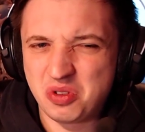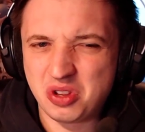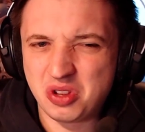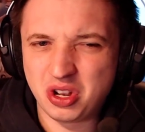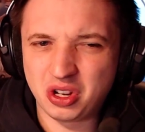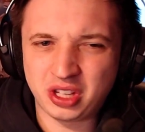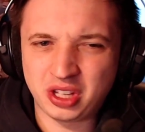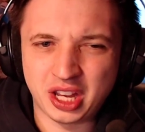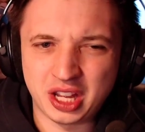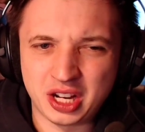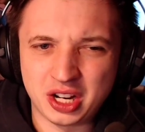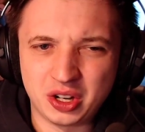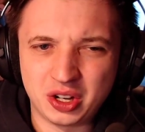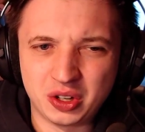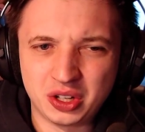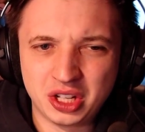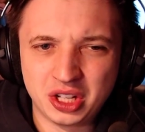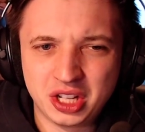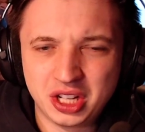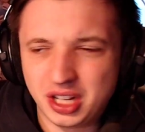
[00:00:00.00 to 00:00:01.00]
Okay,
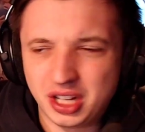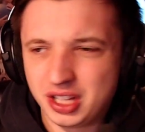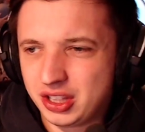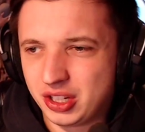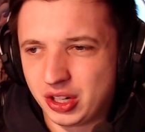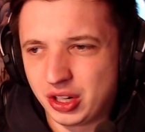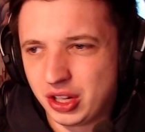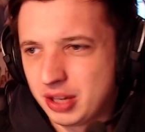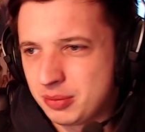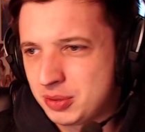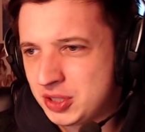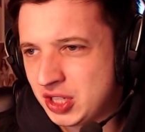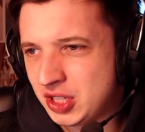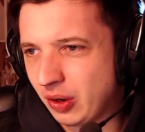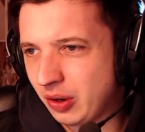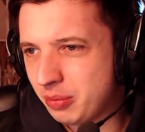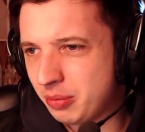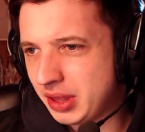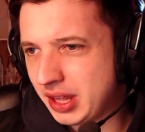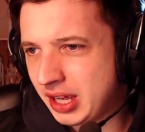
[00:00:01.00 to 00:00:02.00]
no, I'm
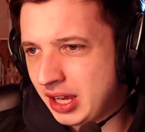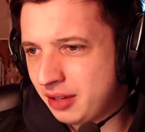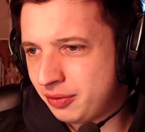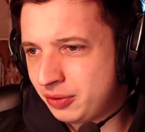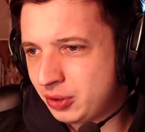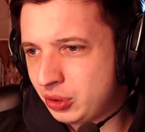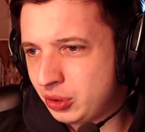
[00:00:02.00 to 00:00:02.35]
sorry, but I have to